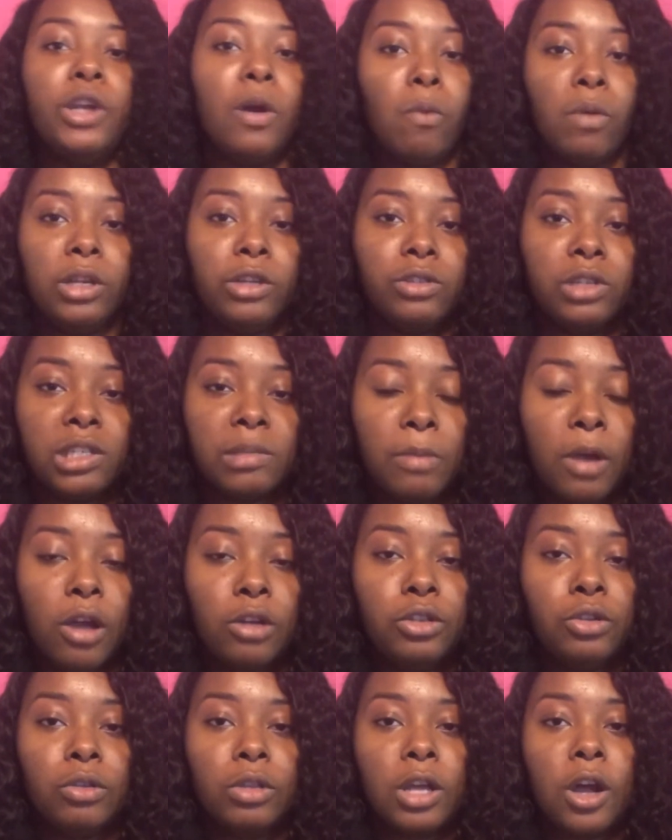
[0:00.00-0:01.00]
You don't want to use a
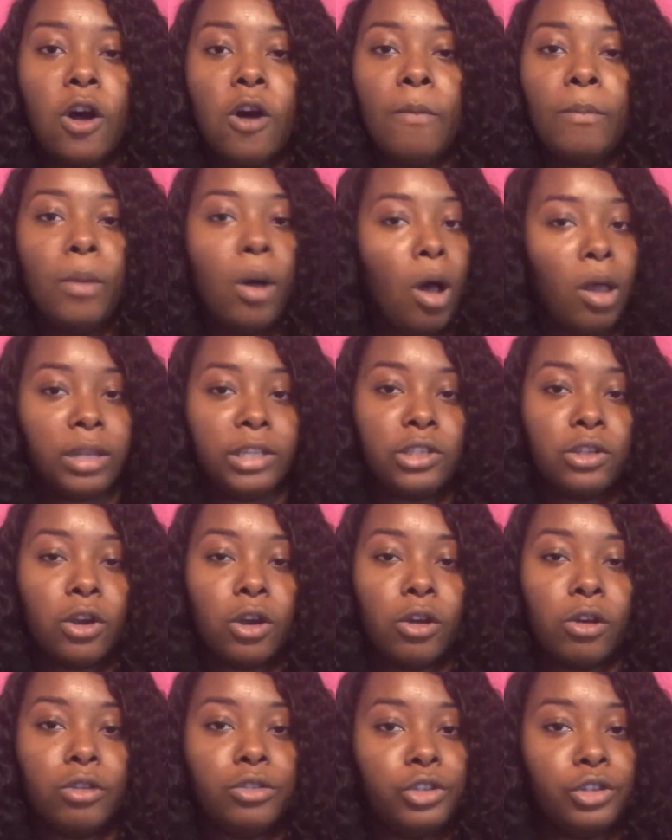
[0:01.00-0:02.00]
small tooth comb on these
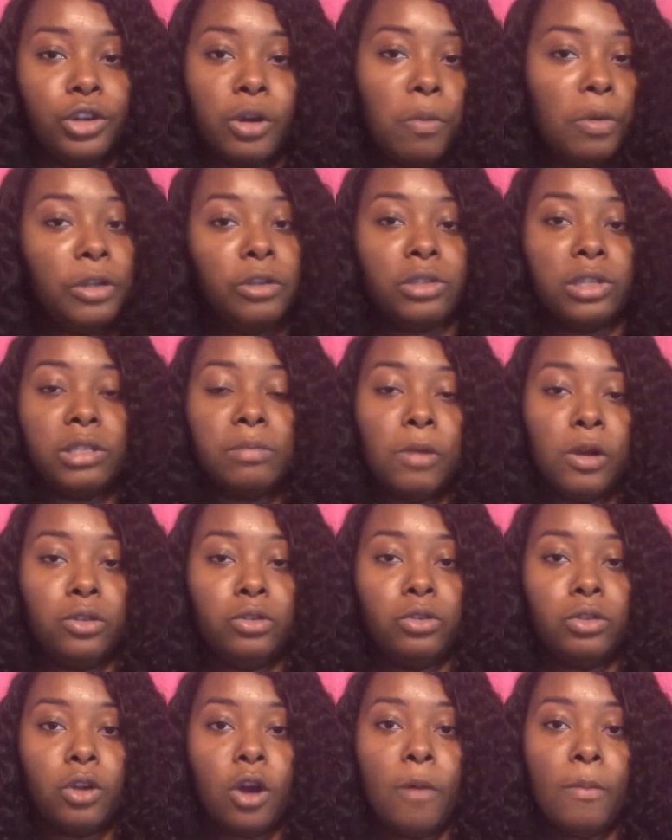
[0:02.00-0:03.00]
curls. You don't want to use a
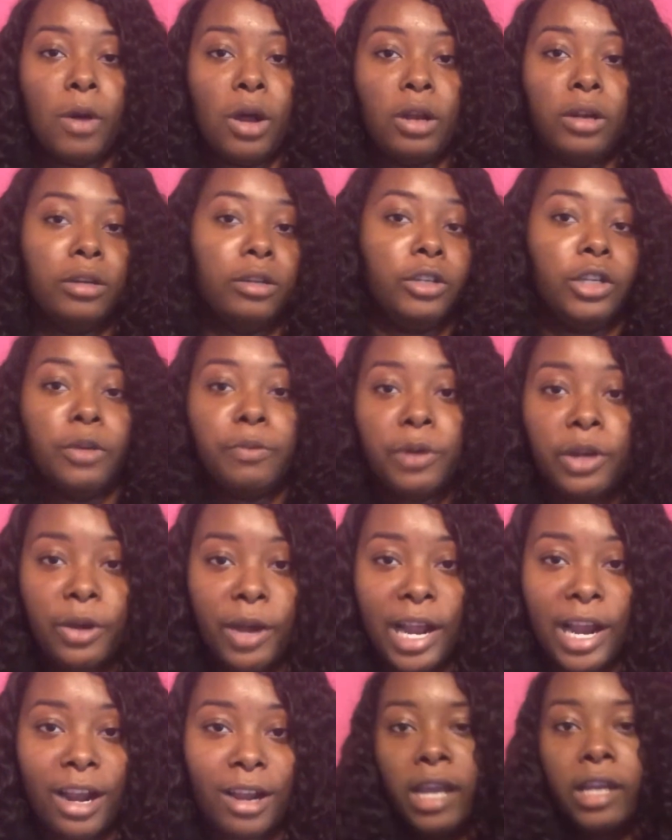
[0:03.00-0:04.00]
small tooth comb on your
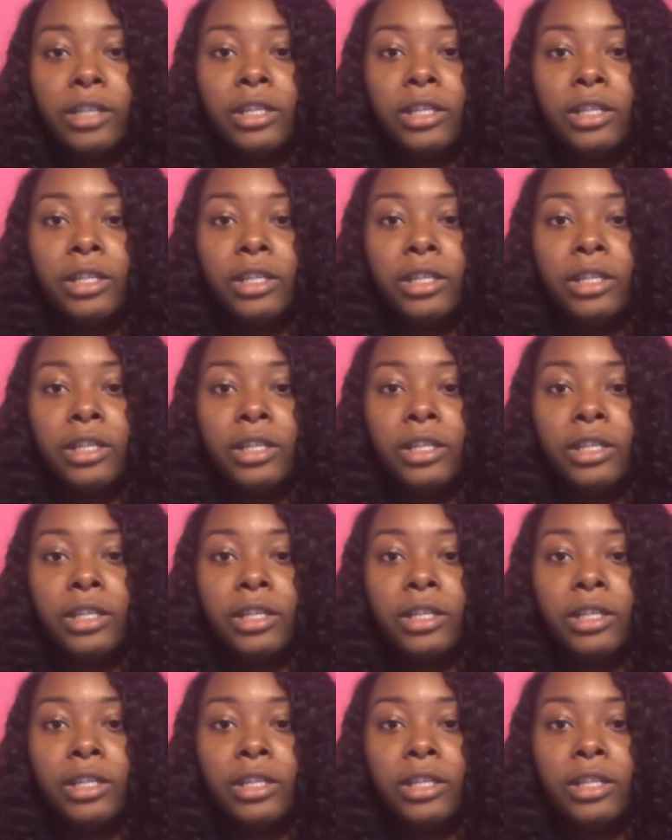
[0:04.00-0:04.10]
real hair.